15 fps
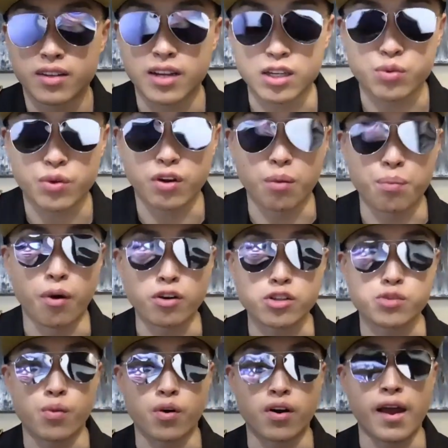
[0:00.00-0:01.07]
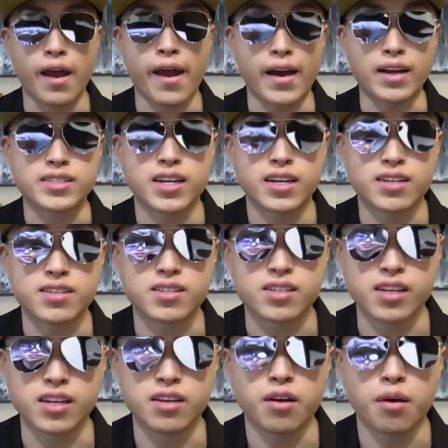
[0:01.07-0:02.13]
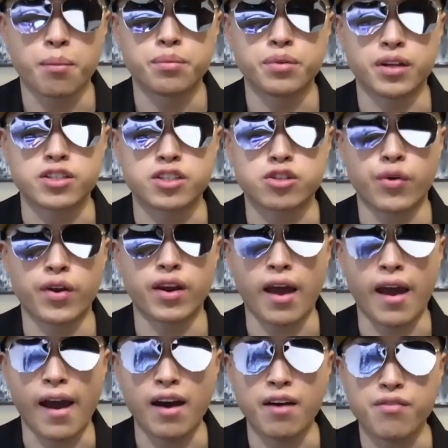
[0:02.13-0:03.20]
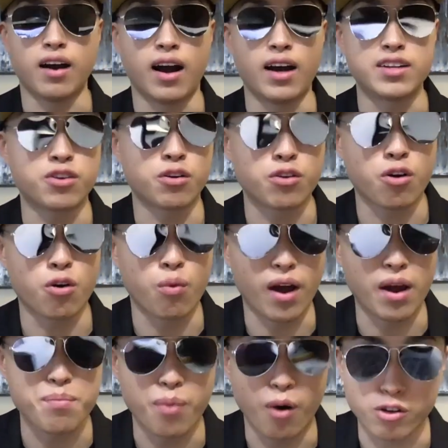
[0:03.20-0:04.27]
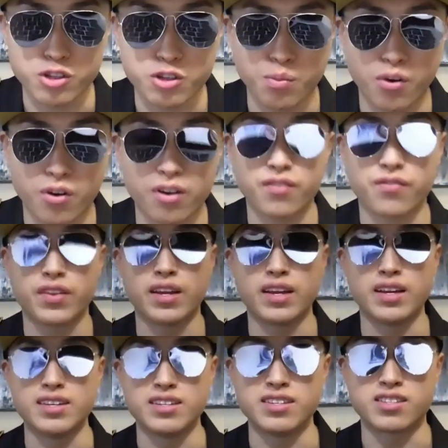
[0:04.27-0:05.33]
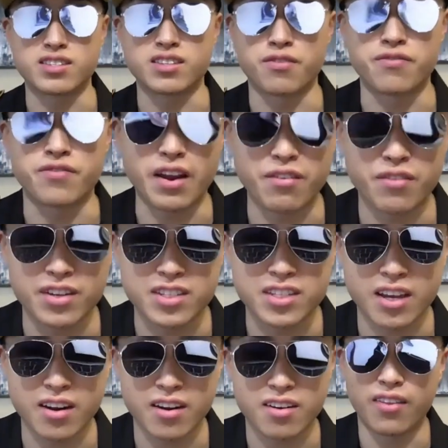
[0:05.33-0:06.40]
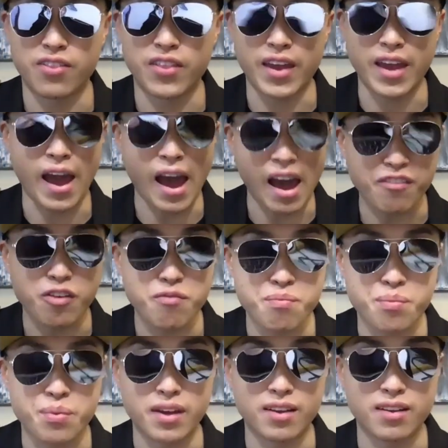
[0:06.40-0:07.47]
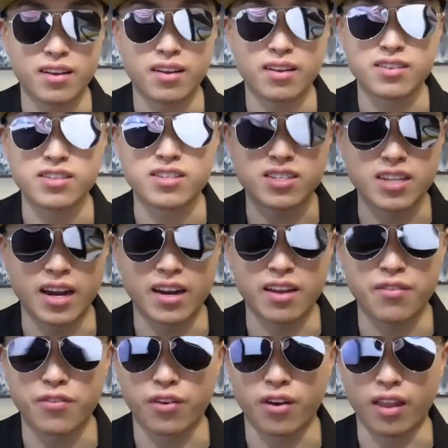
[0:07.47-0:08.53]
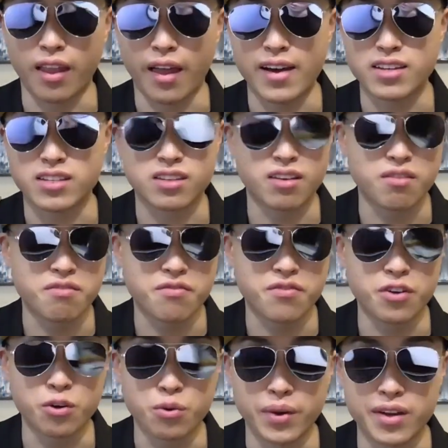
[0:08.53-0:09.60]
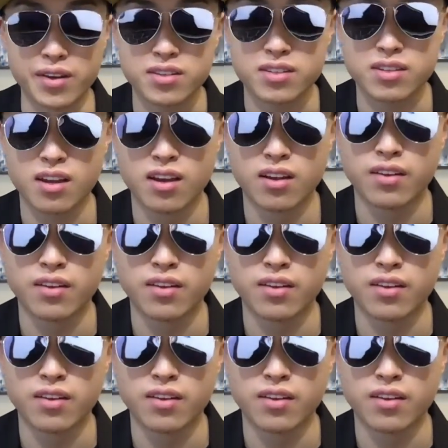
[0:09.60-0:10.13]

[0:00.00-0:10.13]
Next, we go to Baltimore at Tennessee plus three and a half. I don't know why Baltimore is the favorites here. They haven't been steady for the last few weeks.